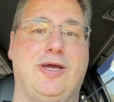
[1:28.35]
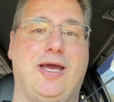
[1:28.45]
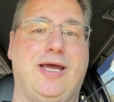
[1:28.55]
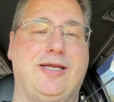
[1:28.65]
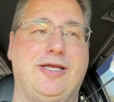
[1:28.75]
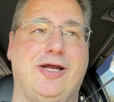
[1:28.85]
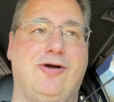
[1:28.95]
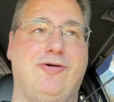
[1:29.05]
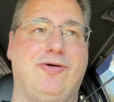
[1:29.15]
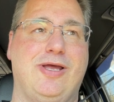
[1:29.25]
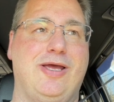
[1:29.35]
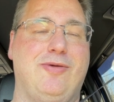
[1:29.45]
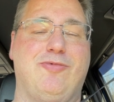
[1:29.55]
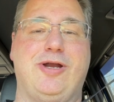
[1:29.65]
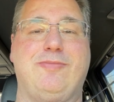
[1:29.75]
and, you know,
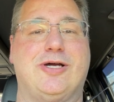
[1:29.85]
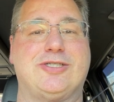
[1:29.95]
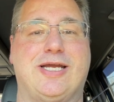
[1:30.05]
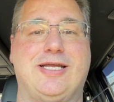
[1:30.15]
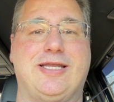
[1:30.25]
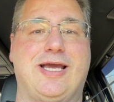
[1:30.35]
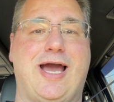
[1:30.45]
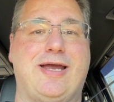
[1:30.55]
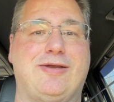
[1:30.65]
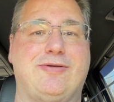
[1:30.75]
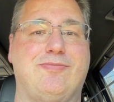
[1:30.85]
pretty much anything I